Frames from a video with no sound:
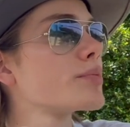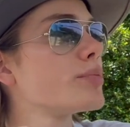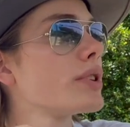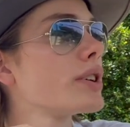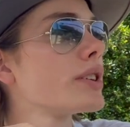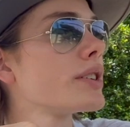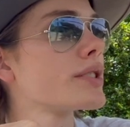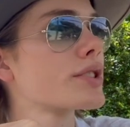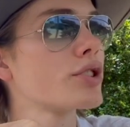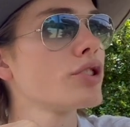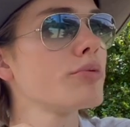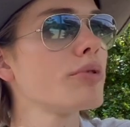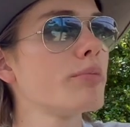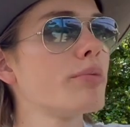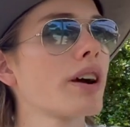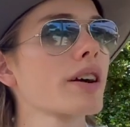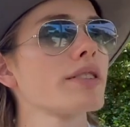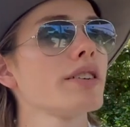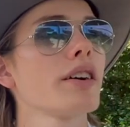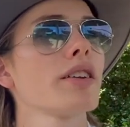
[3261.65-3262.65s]
but it's good to be
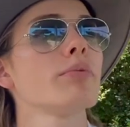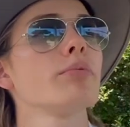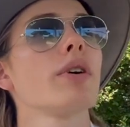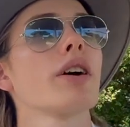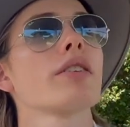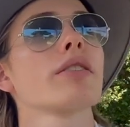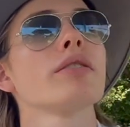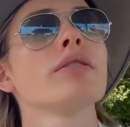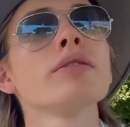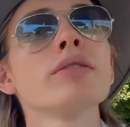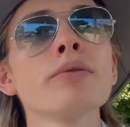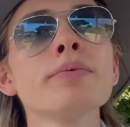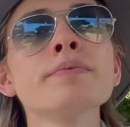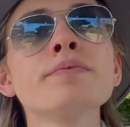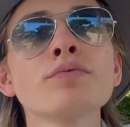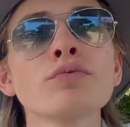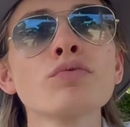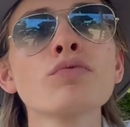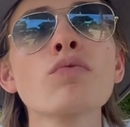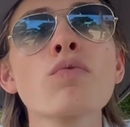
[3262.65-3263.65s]
back down in Byron.
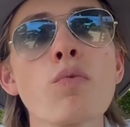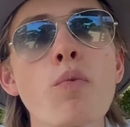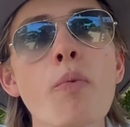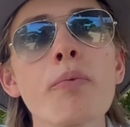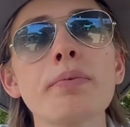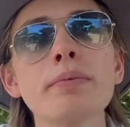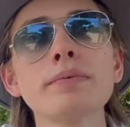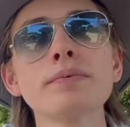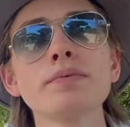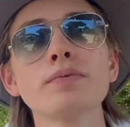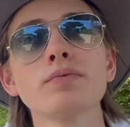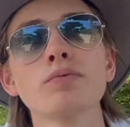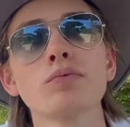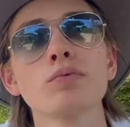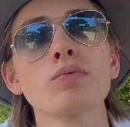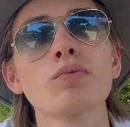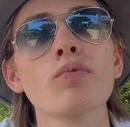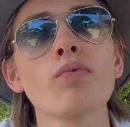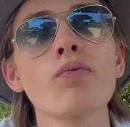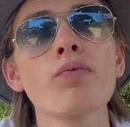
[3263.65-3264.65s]
Mm
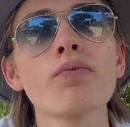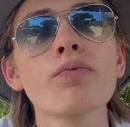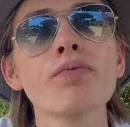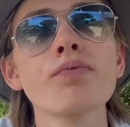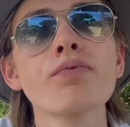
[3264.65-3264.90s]
hmm Yeah.